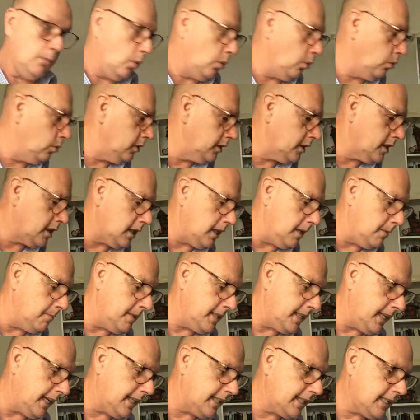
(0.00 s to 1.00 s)
all the time as
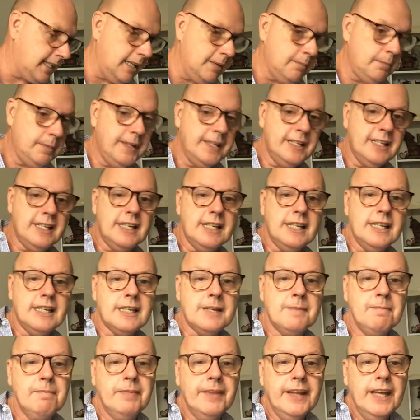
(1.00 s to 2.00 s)
accent pieces.
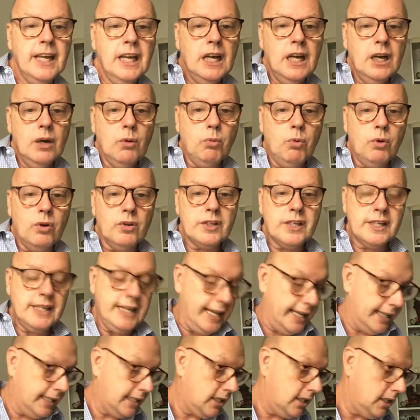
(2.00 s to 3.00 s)
What's
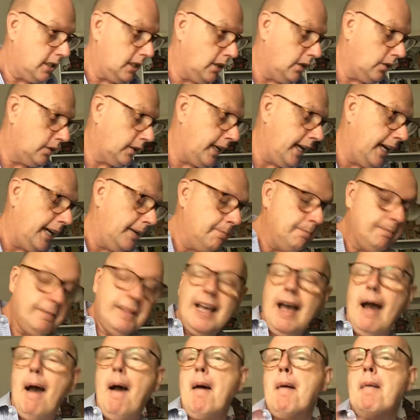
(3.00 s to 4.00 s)
next? Okay,
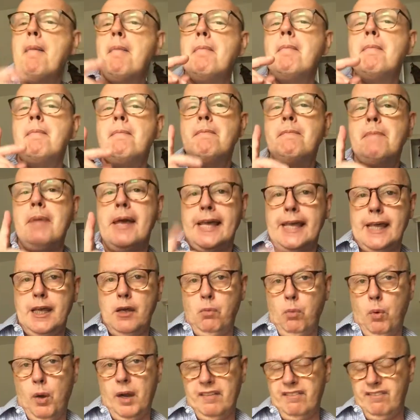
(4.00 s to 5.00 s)
biggie
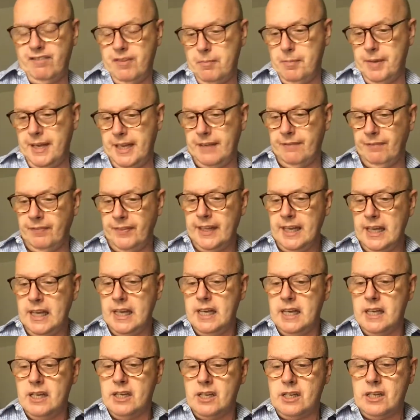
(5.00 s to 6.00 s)
one for me.
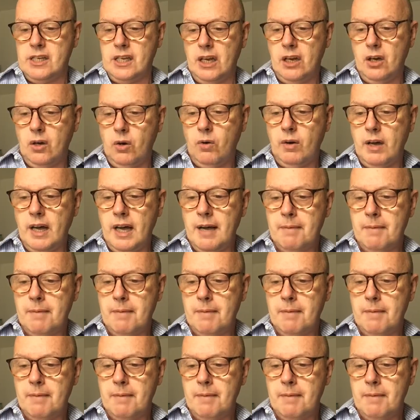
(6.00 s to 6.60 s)
So